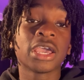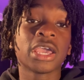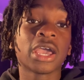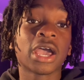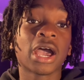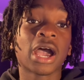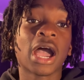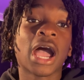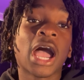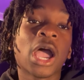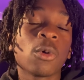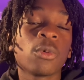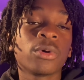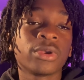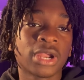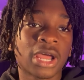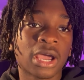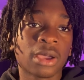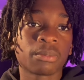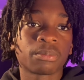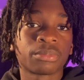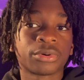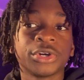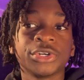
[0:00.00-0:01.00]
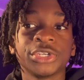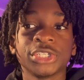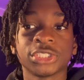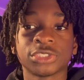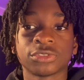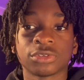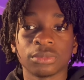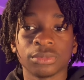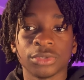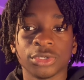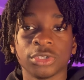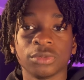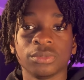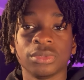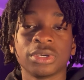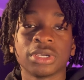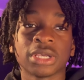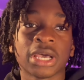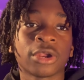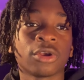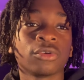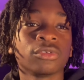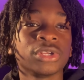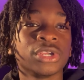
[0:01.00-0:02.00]
I would not purchase from you because I
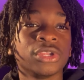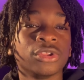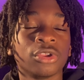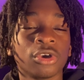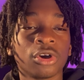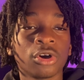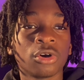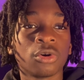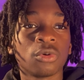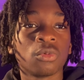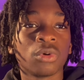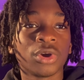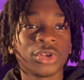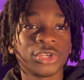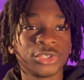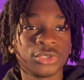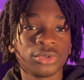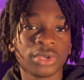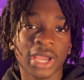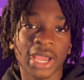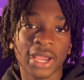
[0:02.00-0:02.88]
don't really know what you have